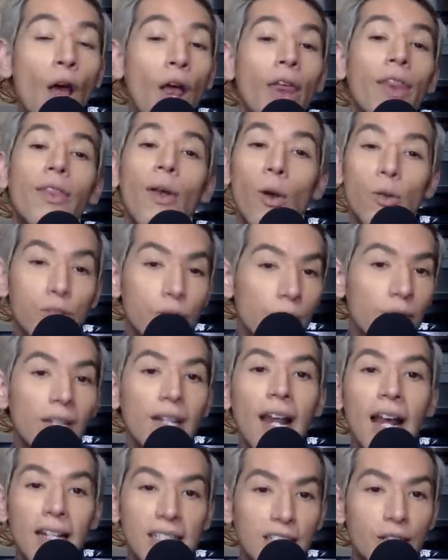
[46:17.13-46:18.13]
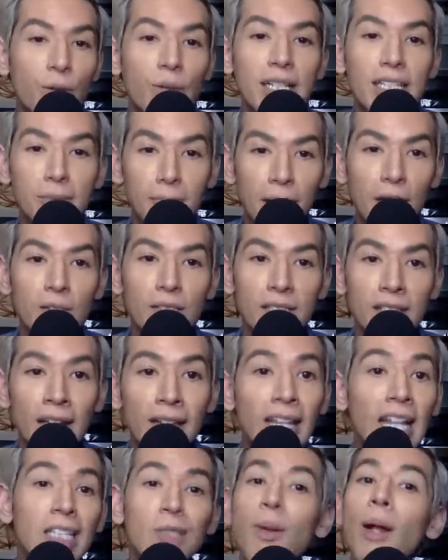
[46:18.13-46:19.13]
Those are the next three spares in line.
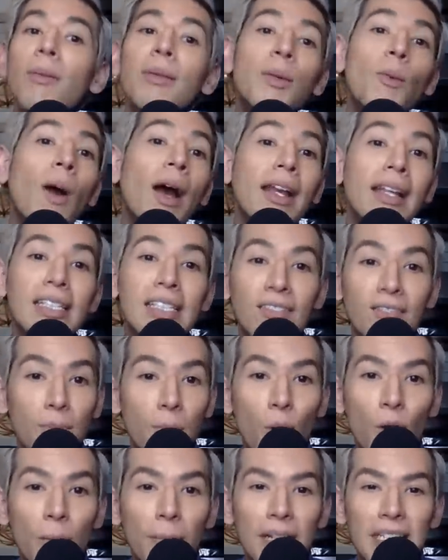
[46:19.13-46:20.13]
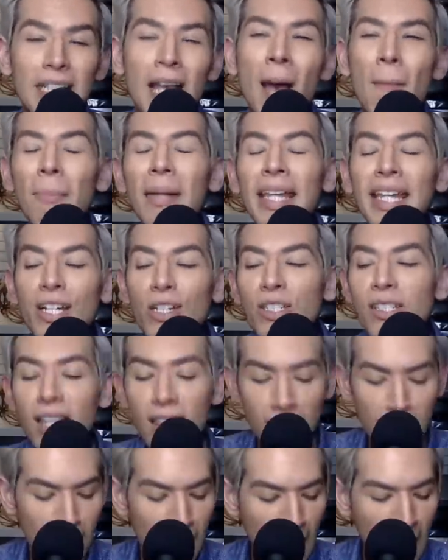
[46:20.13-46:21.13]
That's probably why he's even more pissed. But here's the
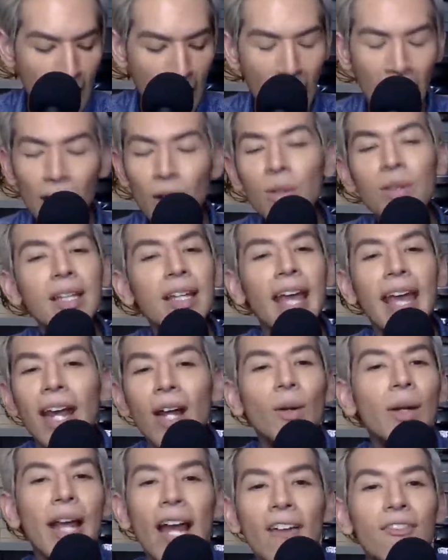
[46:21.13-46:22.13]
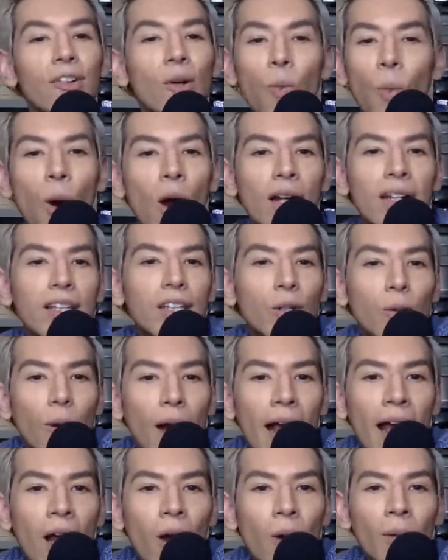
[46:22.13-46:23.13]
thing. I don't think Harry ever wanted the
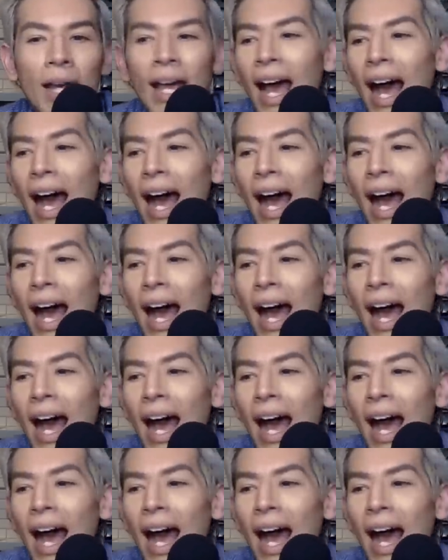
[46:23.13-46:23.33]
crown.